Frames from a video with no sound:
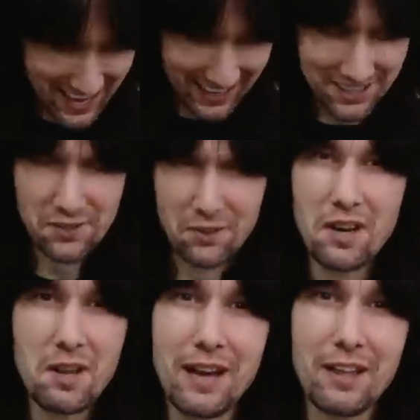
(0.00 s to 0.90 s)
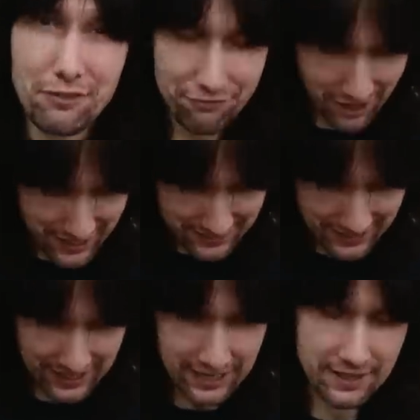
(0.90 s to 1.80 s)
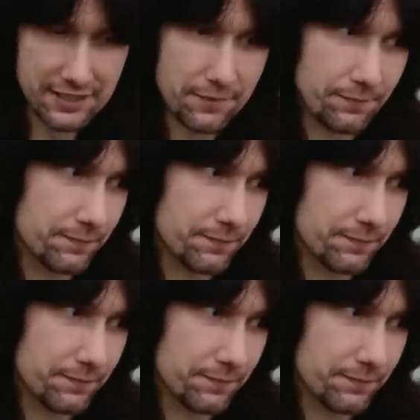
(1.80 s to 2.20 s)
And it's all about the phrasing here, this.